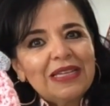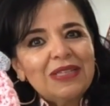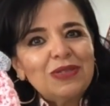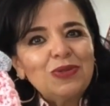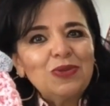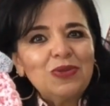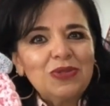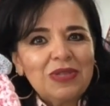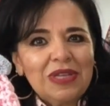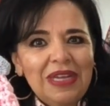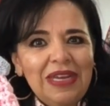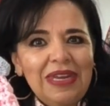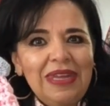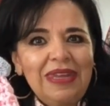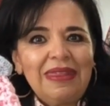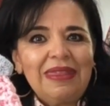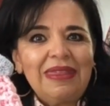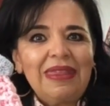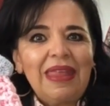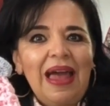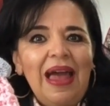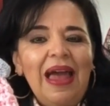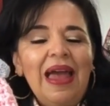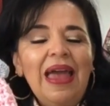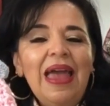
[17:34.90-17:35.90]
sleeping
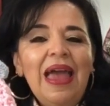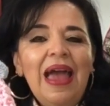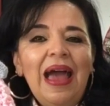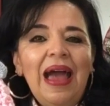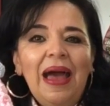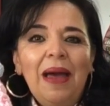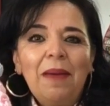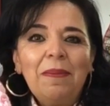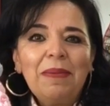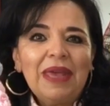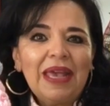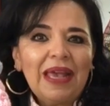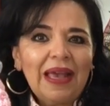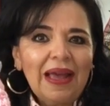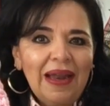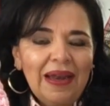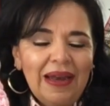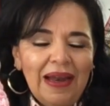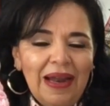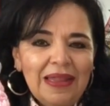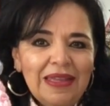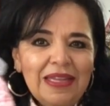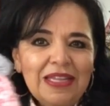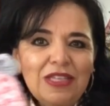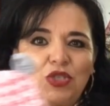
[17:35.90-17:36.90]
bag and put some
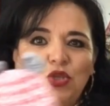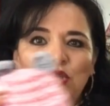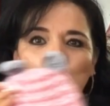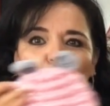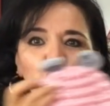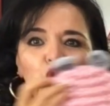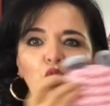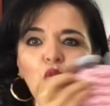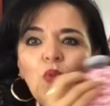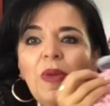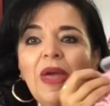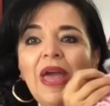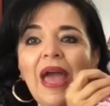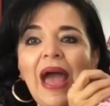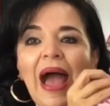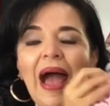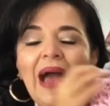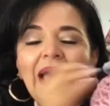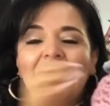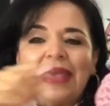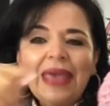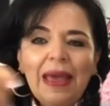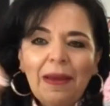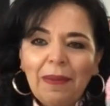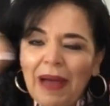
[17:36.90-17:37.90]
flowers
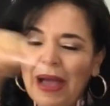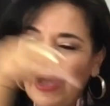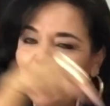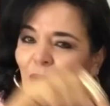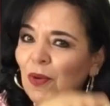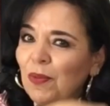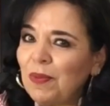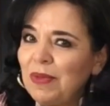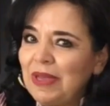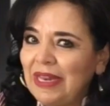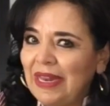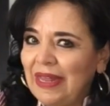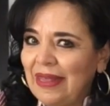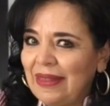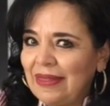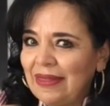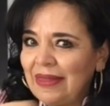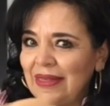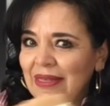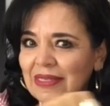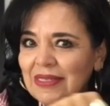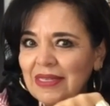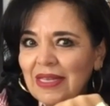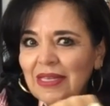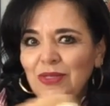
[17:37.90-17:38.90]
or a ribbon like
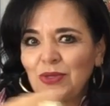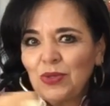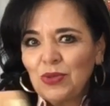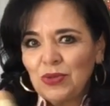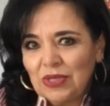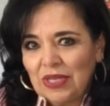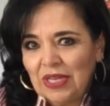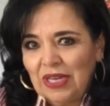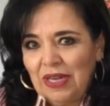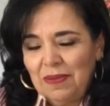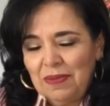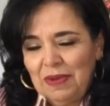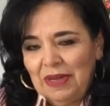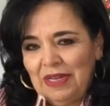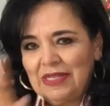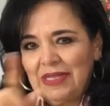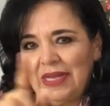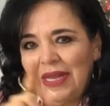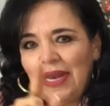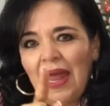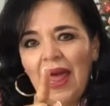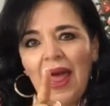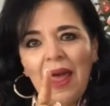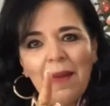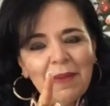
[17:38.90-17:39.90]
me. Remember
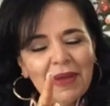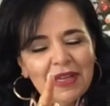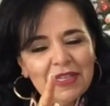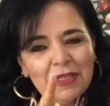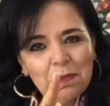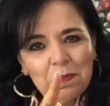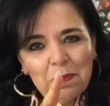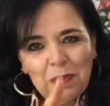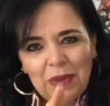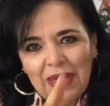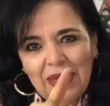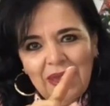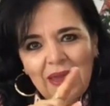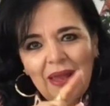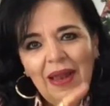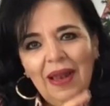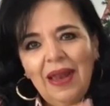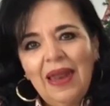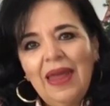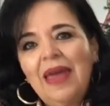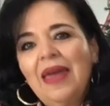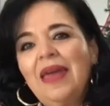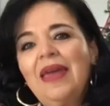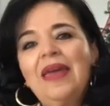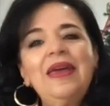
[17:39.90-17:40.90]
that it's very important
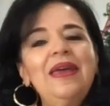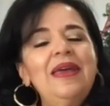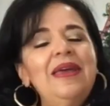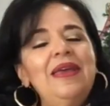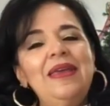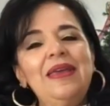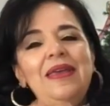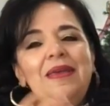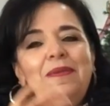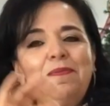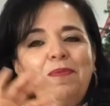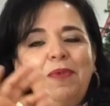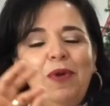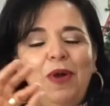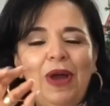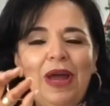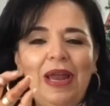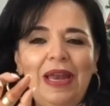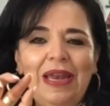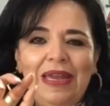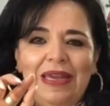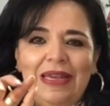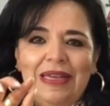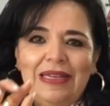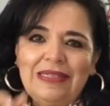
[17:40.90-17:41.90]
that you subscribe. You
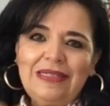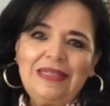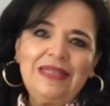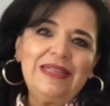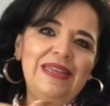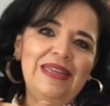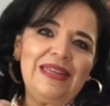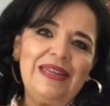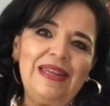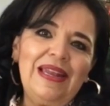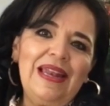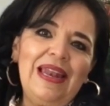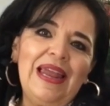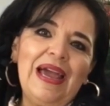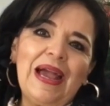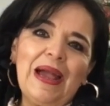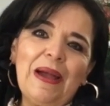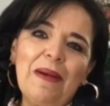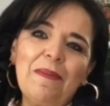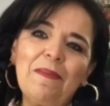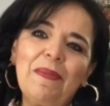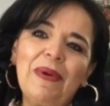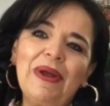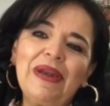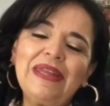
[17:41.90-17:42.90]
just have to
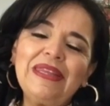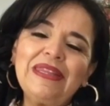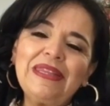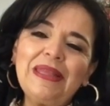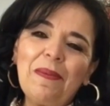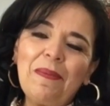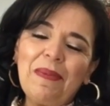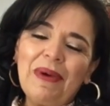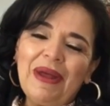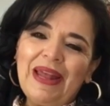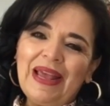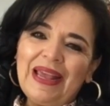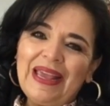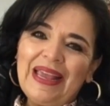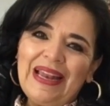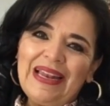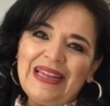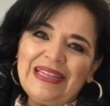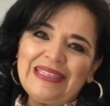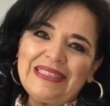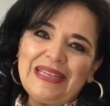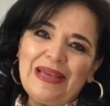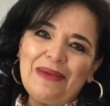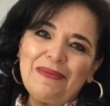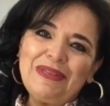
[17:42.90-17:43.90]
click the button to
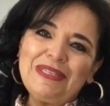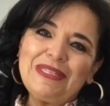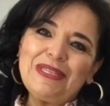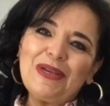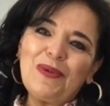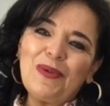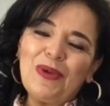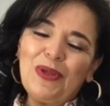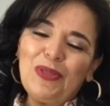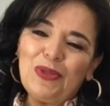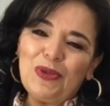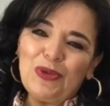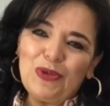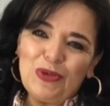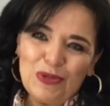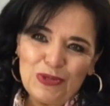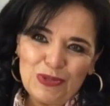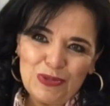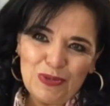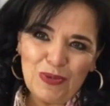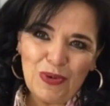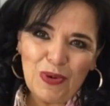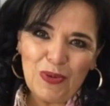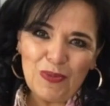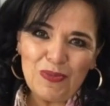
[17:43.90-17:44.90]
subscribe and
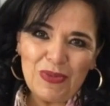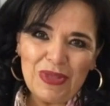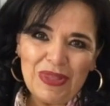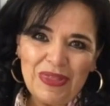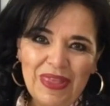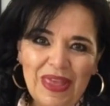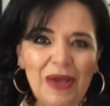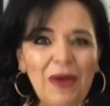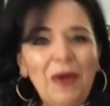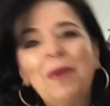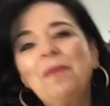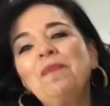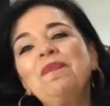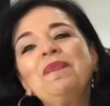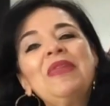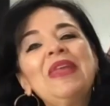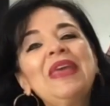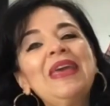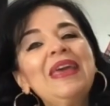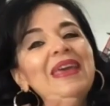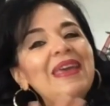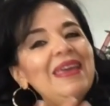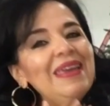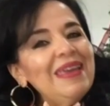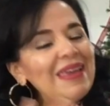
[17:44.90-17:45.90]
you are now
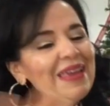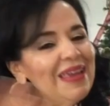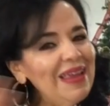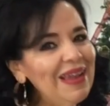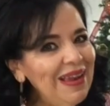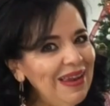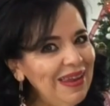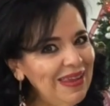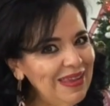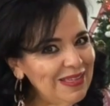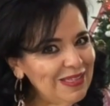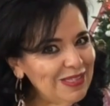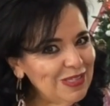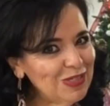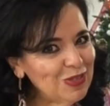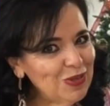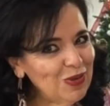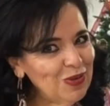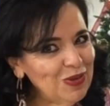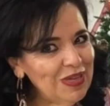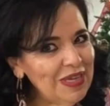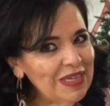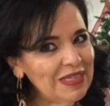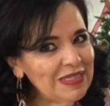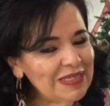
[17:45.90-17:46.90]
in my
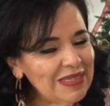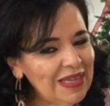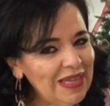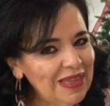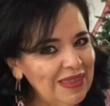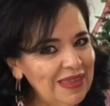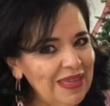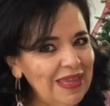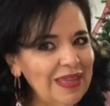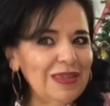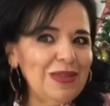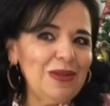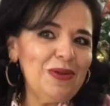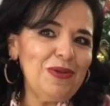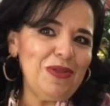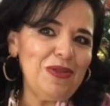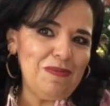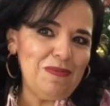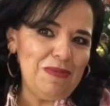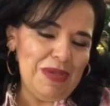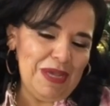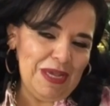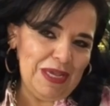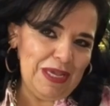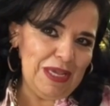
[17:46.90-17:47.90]
family, okay?
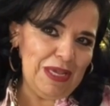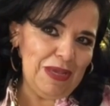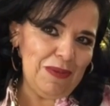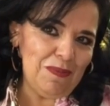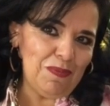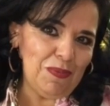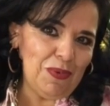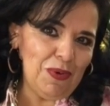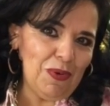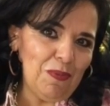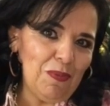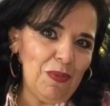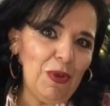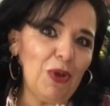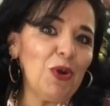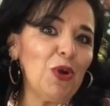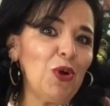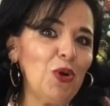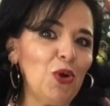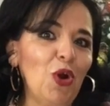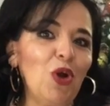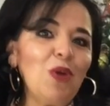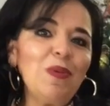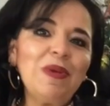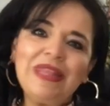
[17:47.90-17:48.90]
But well, thank you
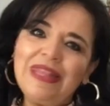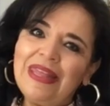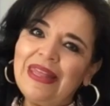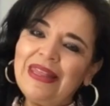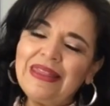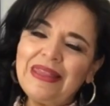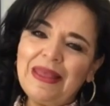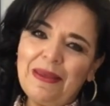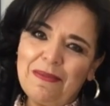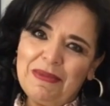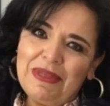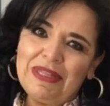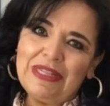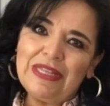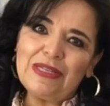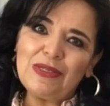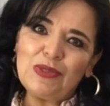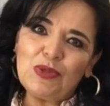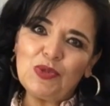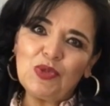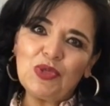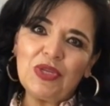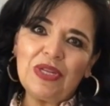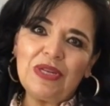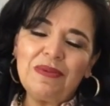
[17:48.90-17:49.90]
so much for
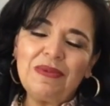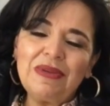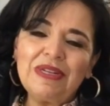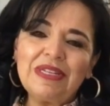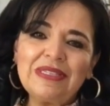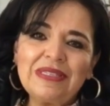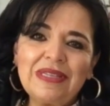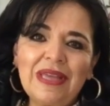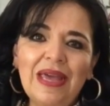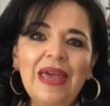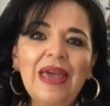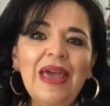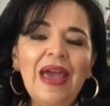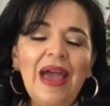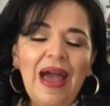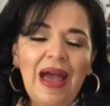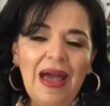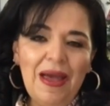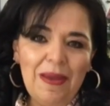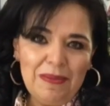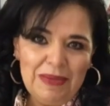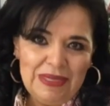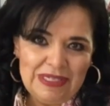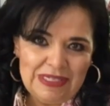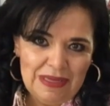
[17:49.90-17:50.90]
watching this video.
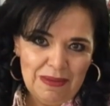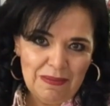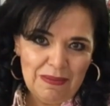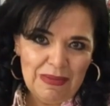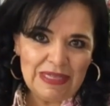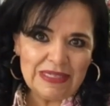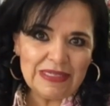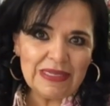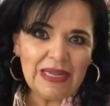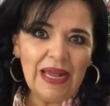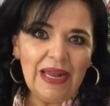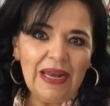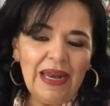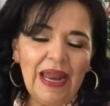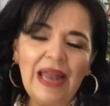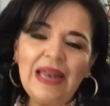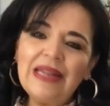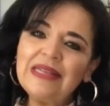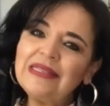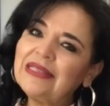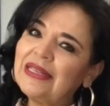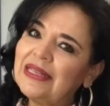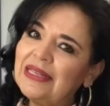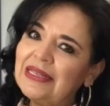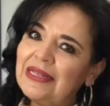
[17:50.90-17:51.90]
Don't forget to leave
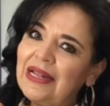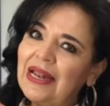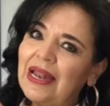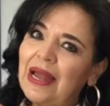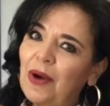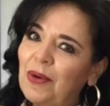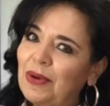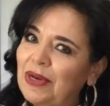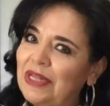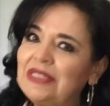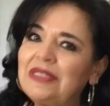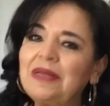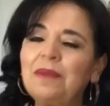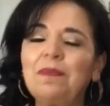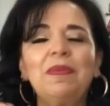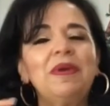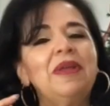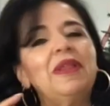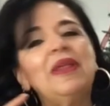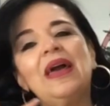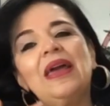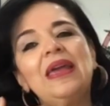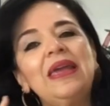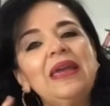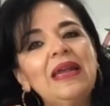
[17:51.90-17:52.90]
your comments
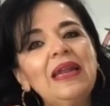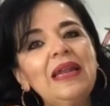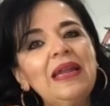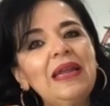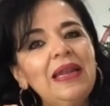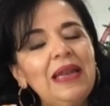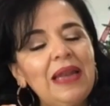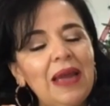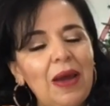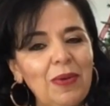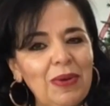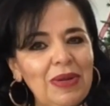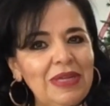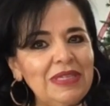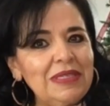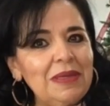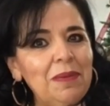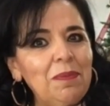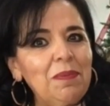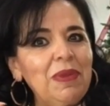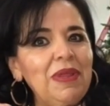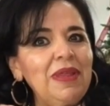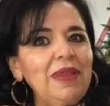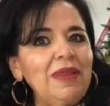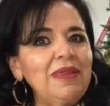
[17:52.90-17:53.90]
also in the
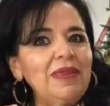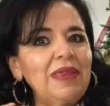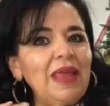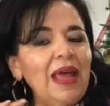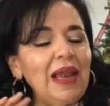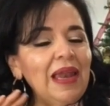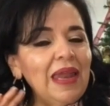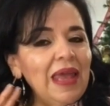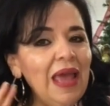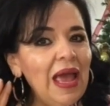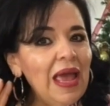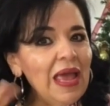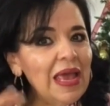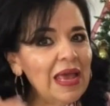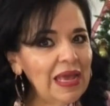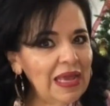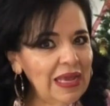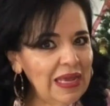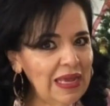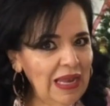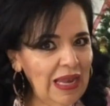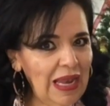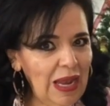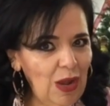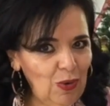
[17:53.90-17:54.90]
description box
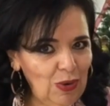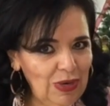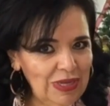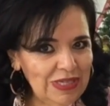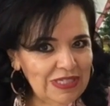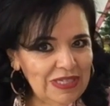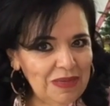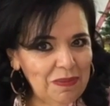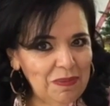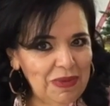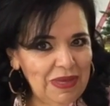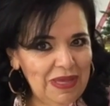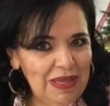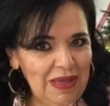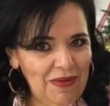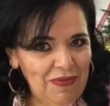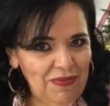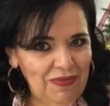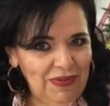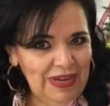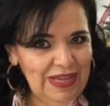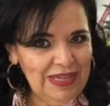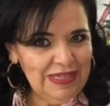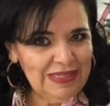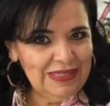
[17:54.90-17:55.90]
down below,
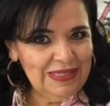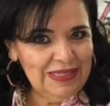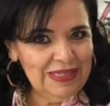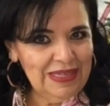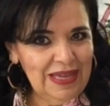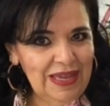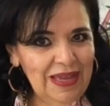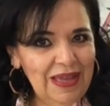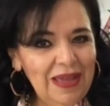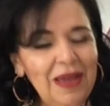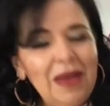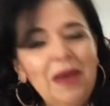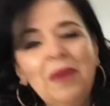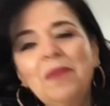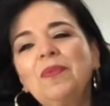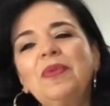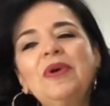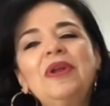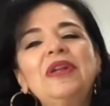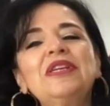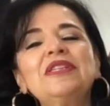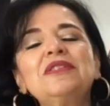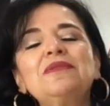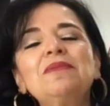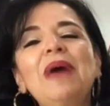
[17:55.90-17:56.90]
and soon
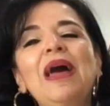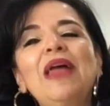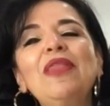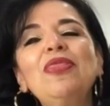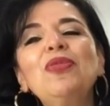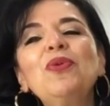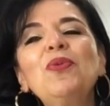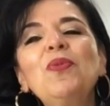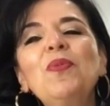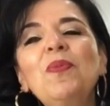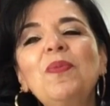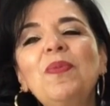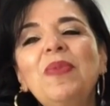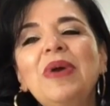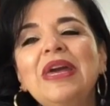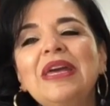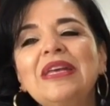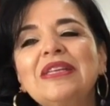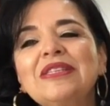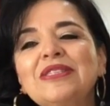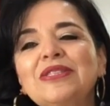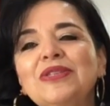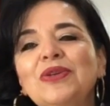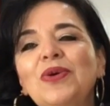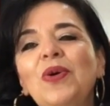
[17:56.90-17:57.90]
I will share
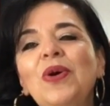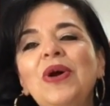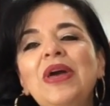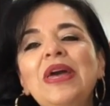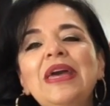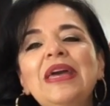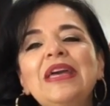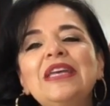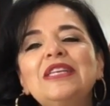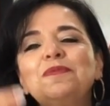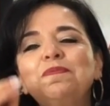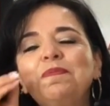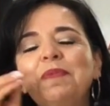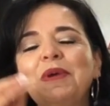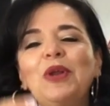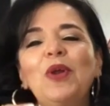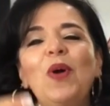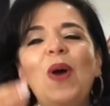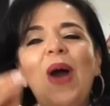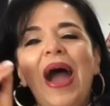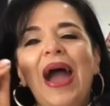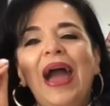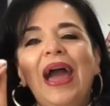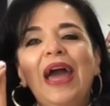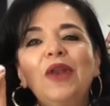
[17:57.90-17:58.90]
the beanie with
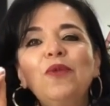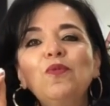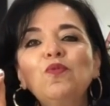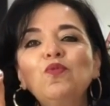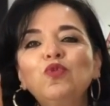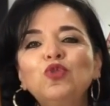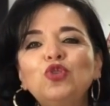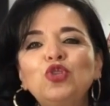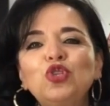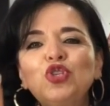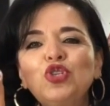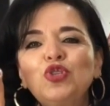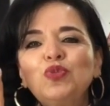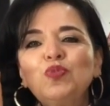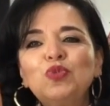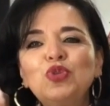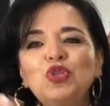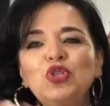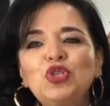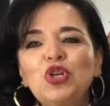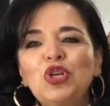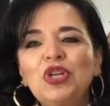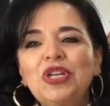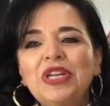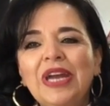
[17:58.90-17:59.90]
ears, okay?
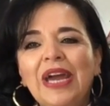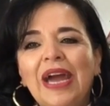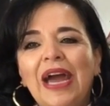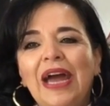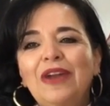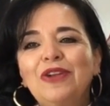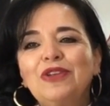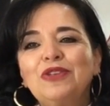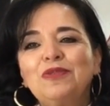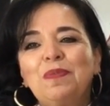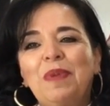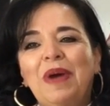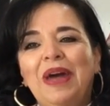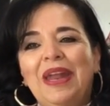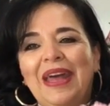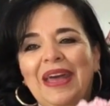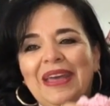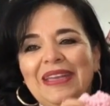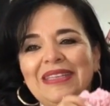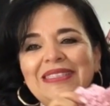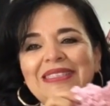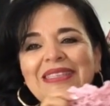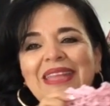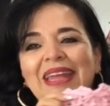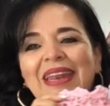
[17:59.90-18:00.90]
So please stay
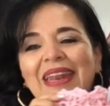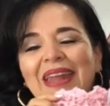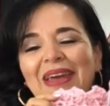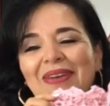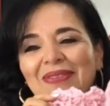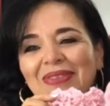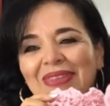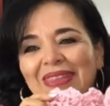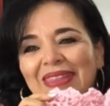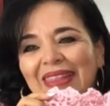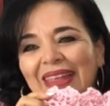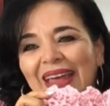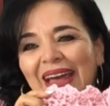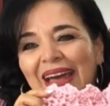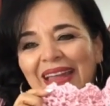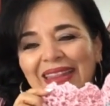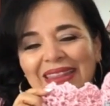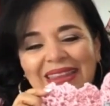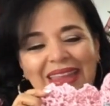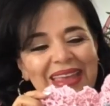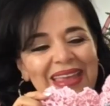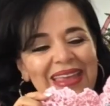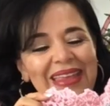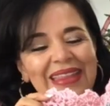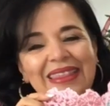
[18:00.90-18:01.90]
tuned
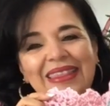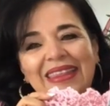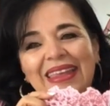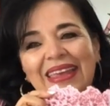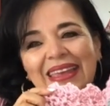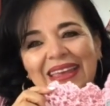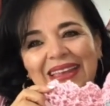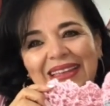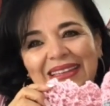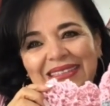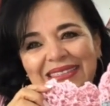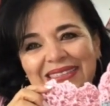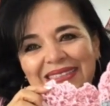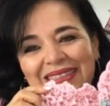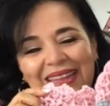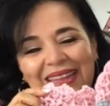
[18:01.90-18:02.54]
and leave me all your